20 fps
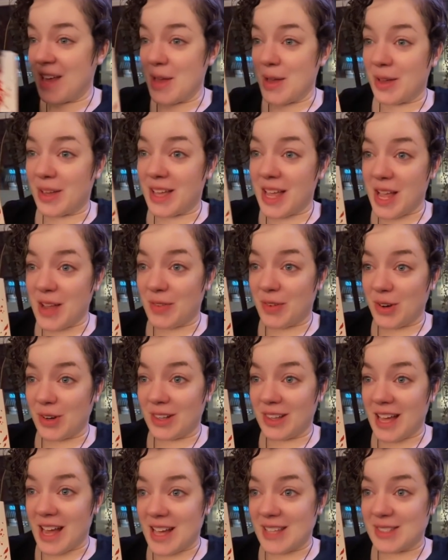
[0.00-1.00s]
gave her
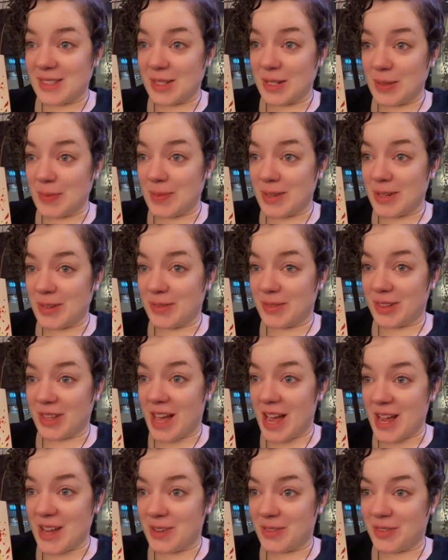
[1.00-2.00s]
last little bit of
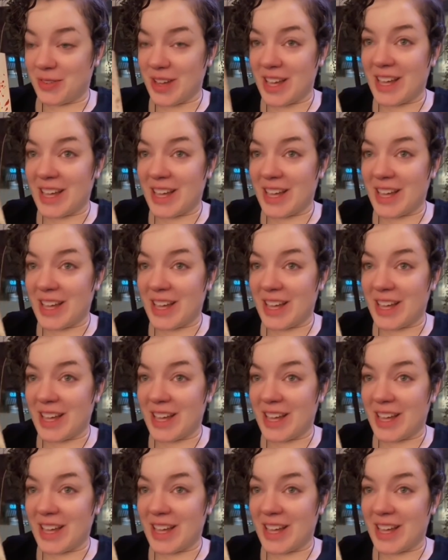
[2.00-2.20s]
life